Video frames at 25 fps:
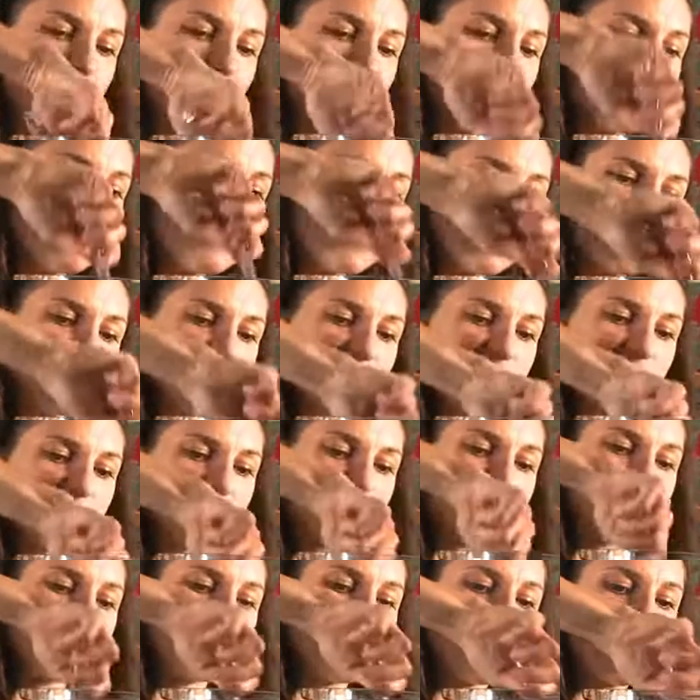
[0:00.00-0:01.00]
mixing
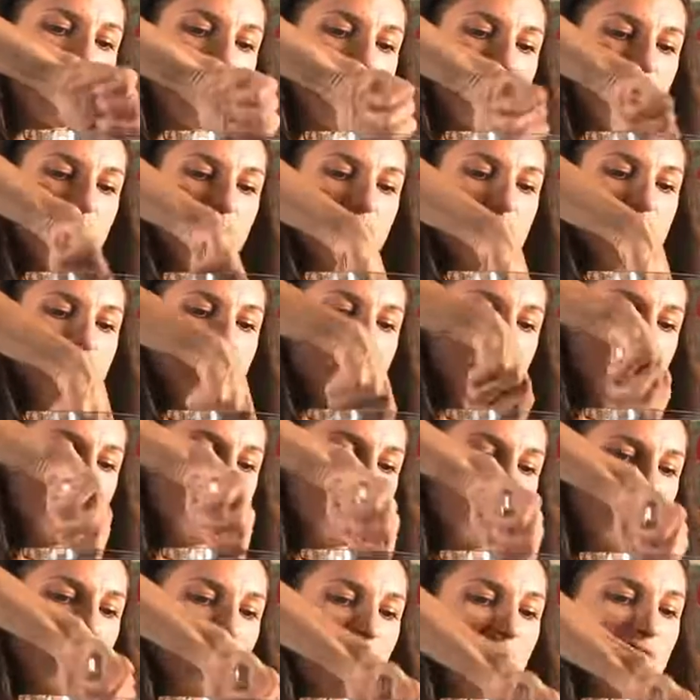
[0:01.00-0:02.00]
the dry
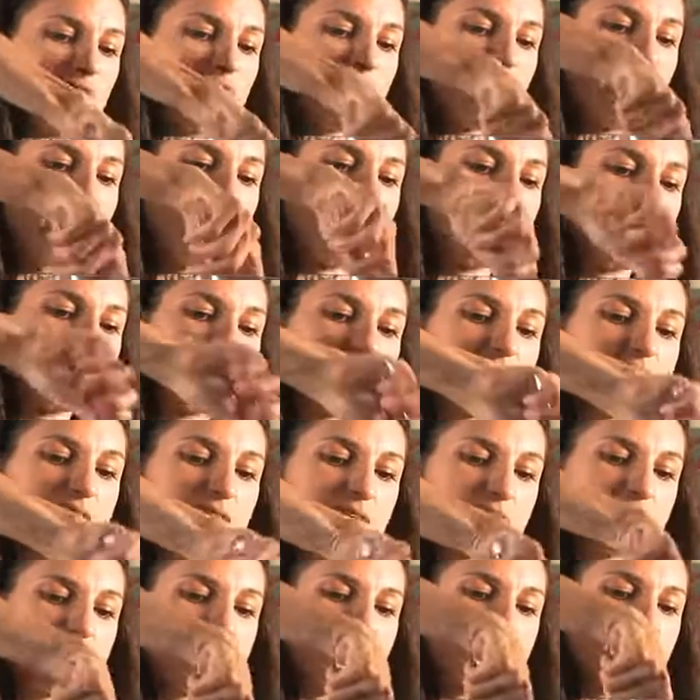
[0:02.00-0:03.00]
flour
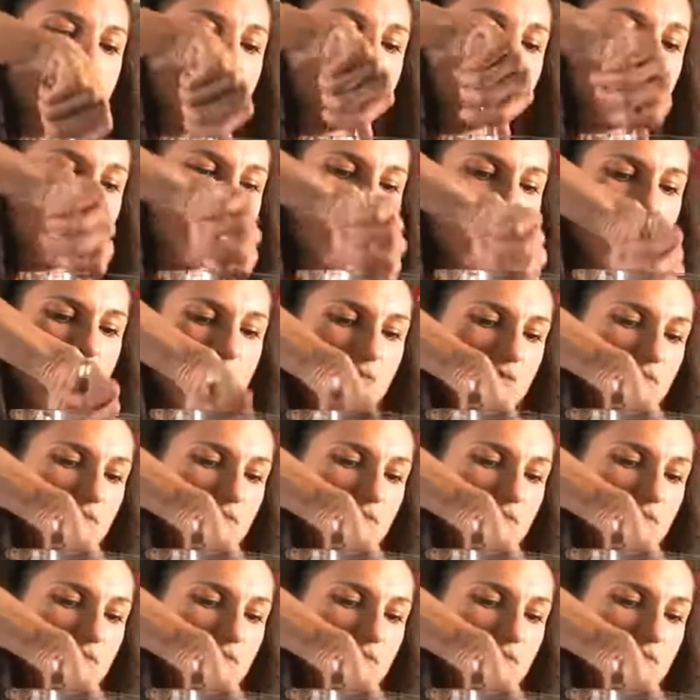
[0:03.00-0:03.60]
into the center.